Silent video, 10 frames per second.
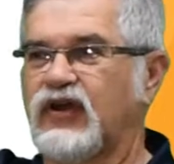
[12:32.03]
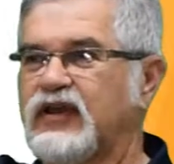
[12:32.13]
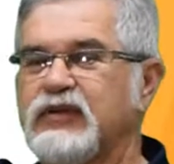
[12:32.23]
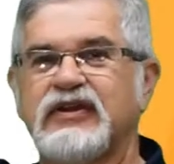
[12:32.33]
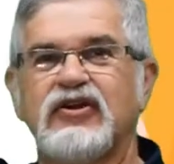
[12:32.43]
I got
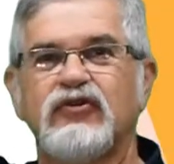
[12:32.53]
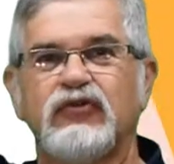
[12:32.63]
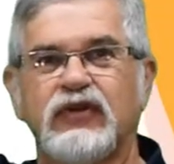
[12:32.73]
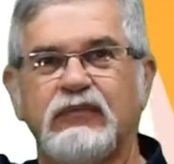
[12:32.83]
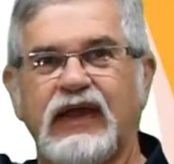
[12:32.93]
to be
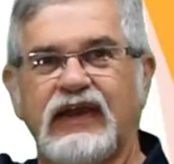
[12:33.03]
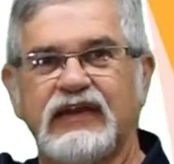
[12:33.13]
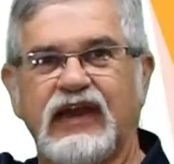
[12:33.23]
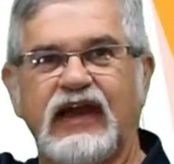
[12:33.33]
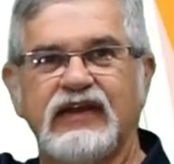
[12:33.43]
careful that my
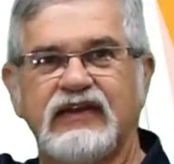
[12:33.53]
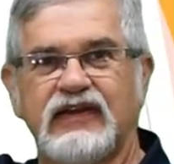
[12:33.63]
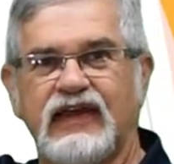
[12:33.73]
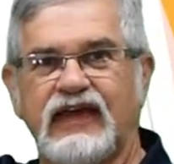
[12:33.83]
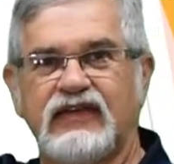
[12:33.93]

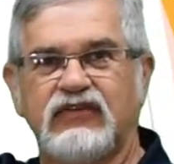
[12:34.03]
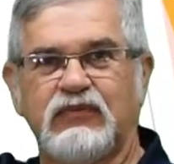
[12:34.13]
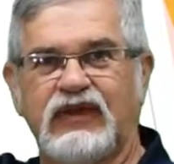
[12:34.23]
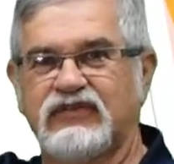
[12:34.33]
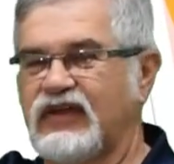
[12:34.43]
content lines on
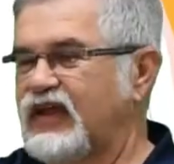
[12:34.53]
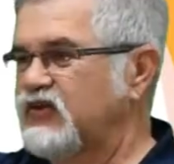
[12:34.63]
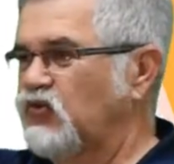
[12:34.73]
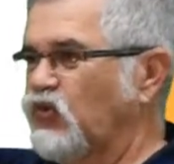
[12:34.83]
my slide don't